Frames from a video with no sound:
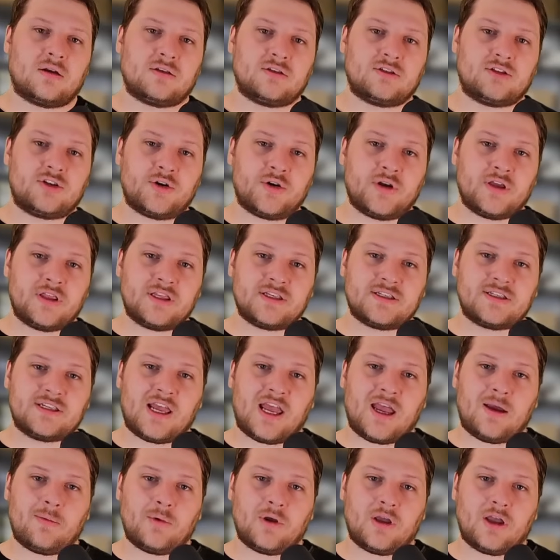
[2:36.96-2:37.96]
During this
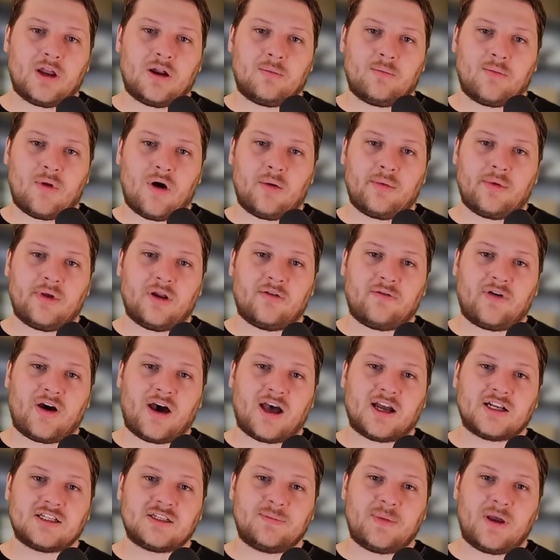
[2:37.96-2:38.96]
game, we get a moment of
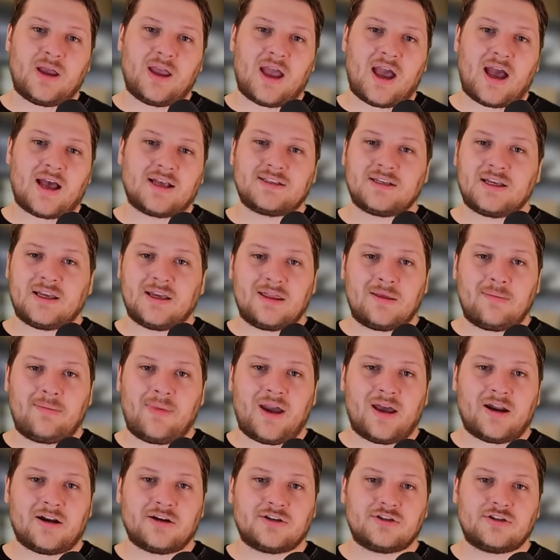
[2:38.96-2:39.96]
Hajime asking the
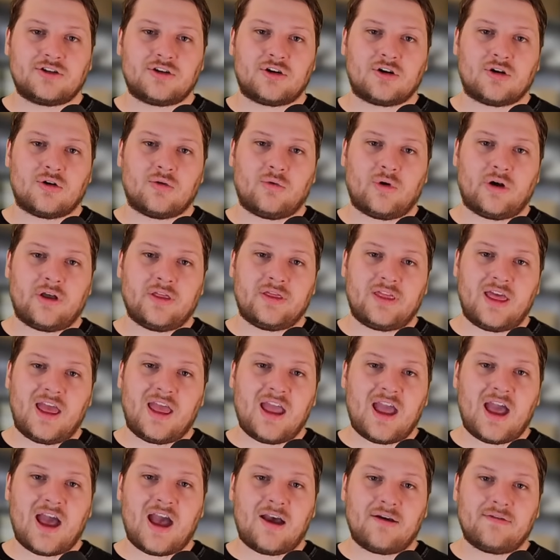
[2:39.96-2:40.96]
manager what they
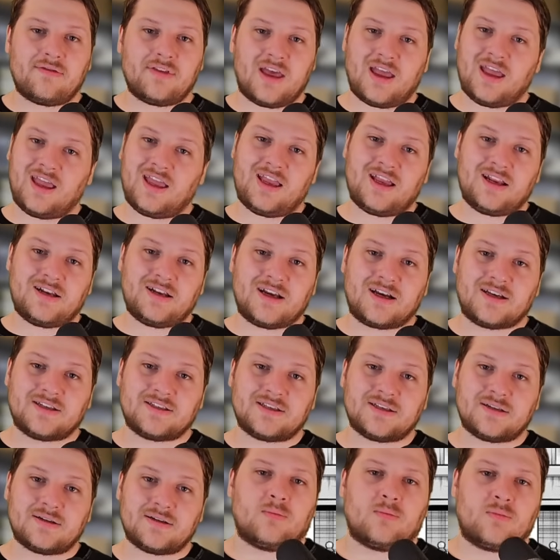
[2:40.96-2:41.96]
have that he
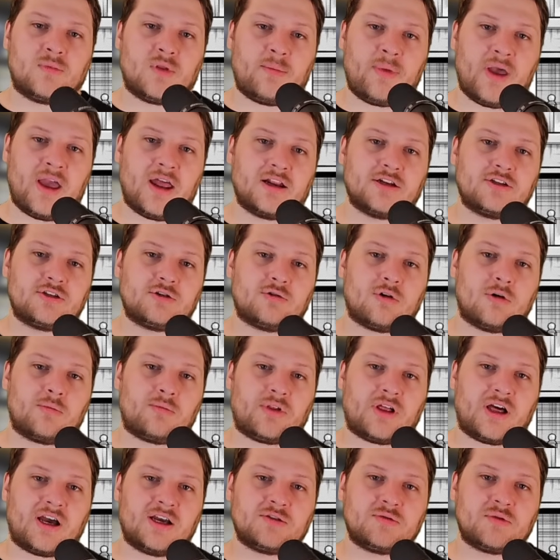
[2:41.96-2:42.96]
doesn't. manager
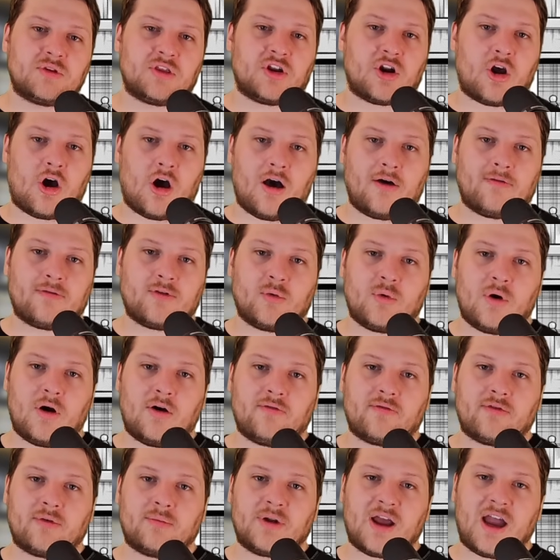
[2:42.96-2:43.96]
replies with an off
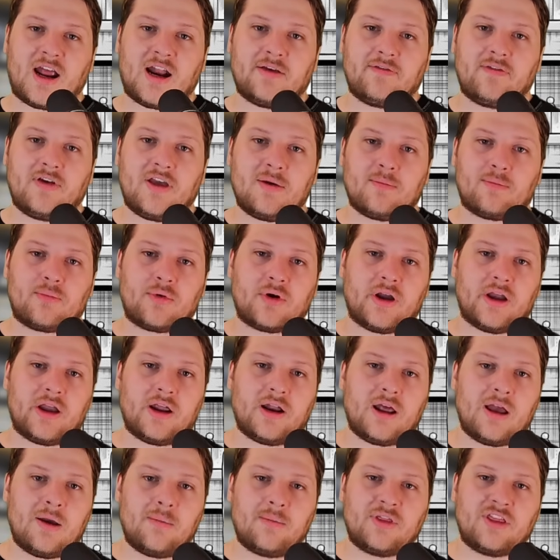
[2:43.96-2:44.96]
quote from Night of Hit
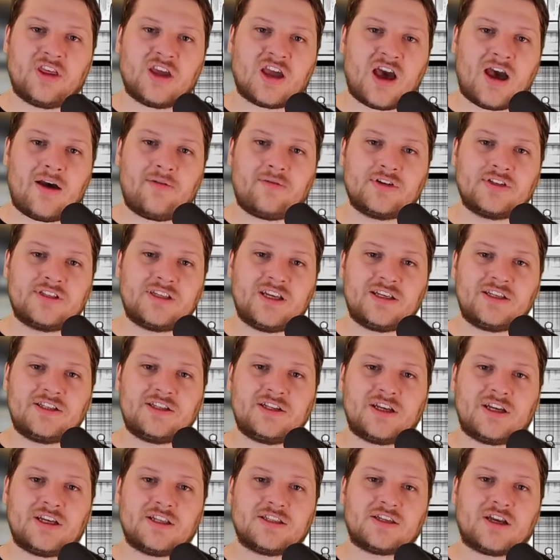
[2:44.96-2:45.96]
Parade, but the
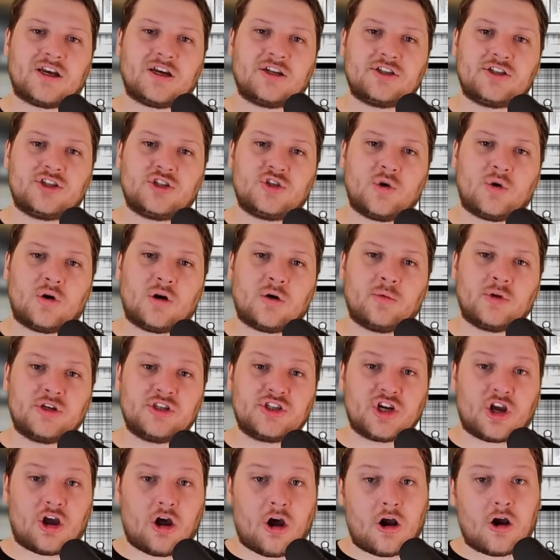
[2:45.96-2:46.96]
conversation gets cut short when
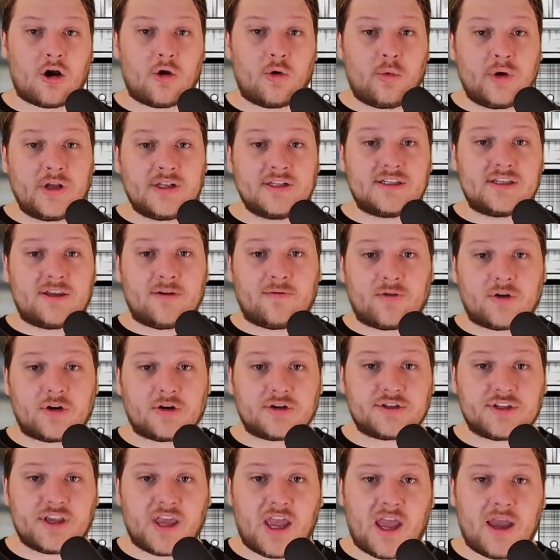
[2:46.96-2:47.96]
Chikara wins the
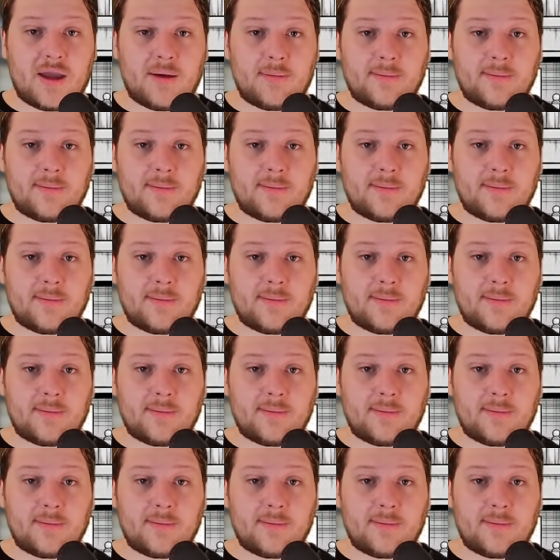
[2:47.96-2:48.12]
first game.